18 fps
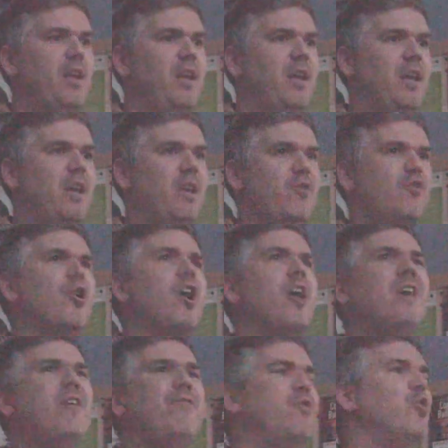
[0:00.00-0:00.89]

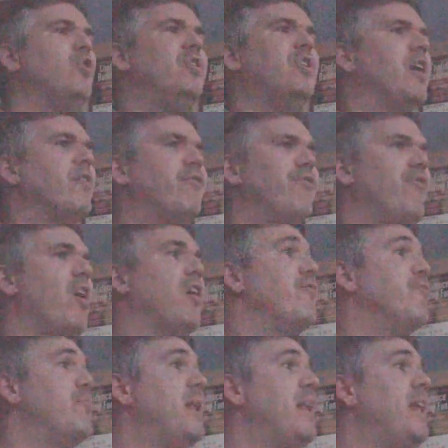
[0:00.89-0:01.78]
if you had done
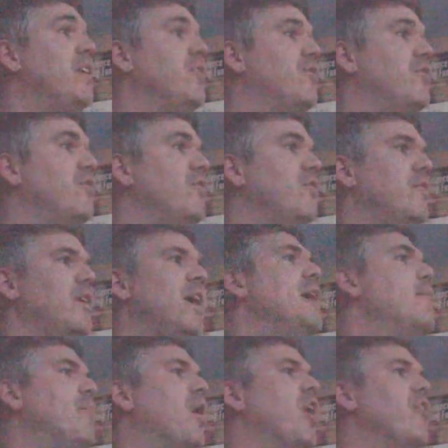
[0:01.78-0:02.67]
5 minutes,
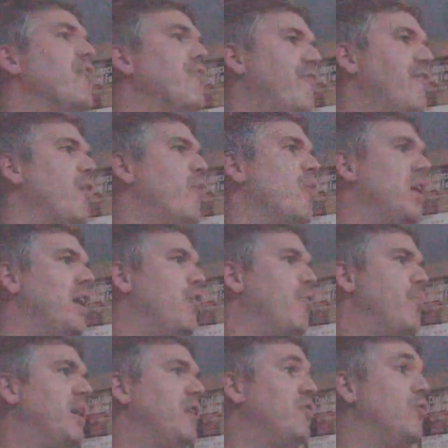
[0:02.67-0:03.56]
it might have felt a little
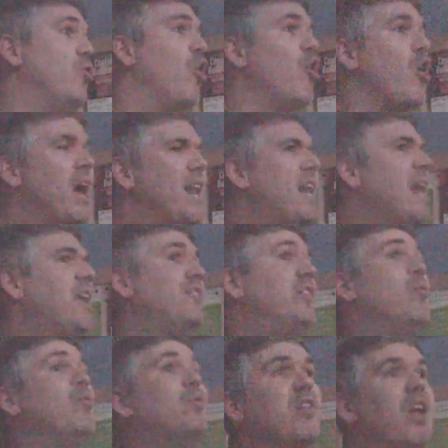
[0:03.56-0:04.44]
bit too long, unless
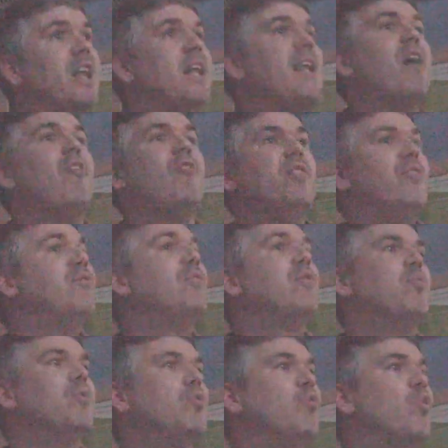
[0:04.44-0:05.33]
there was like narrative,
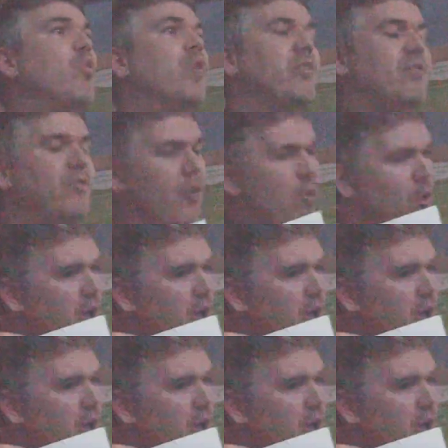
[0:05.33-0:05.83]
someone talking. So